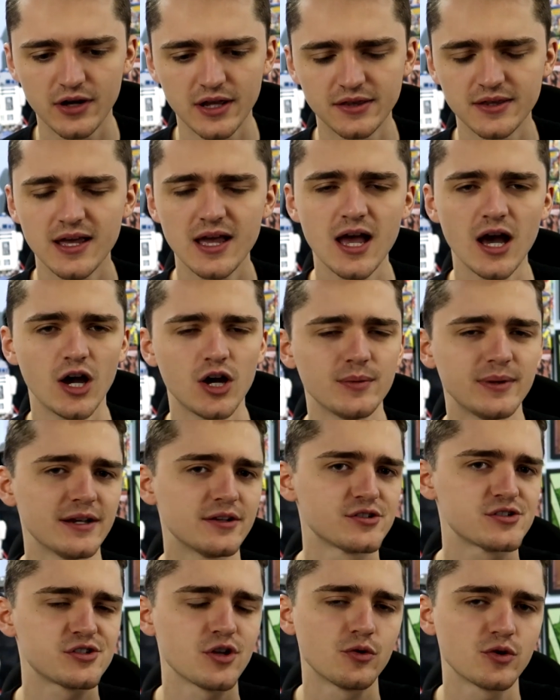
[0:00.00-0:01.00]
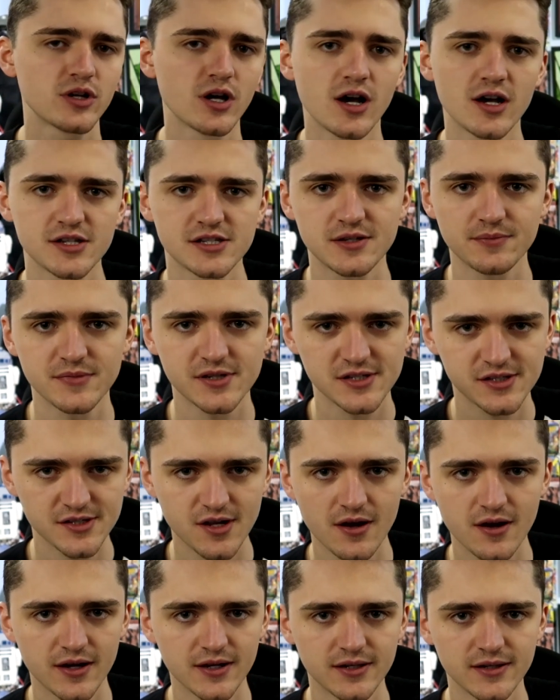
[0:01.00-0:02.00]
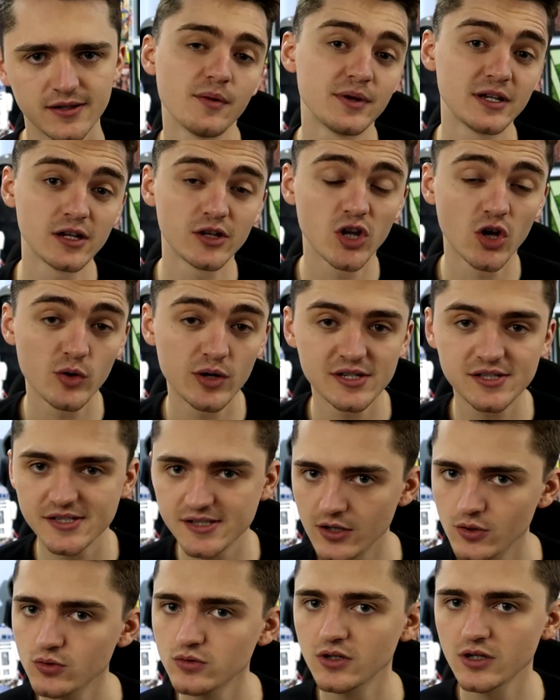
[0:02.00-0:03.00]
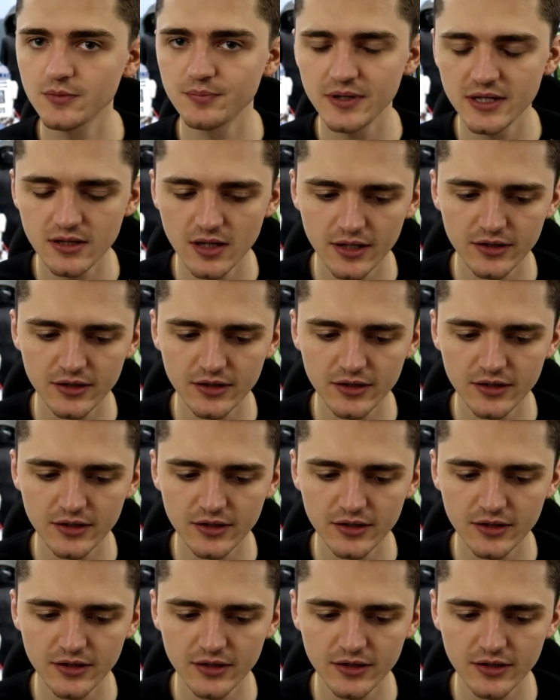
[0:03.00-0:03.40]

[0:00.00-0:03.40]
and I hope they just don't cast him aside. I mean, I know he's still going to be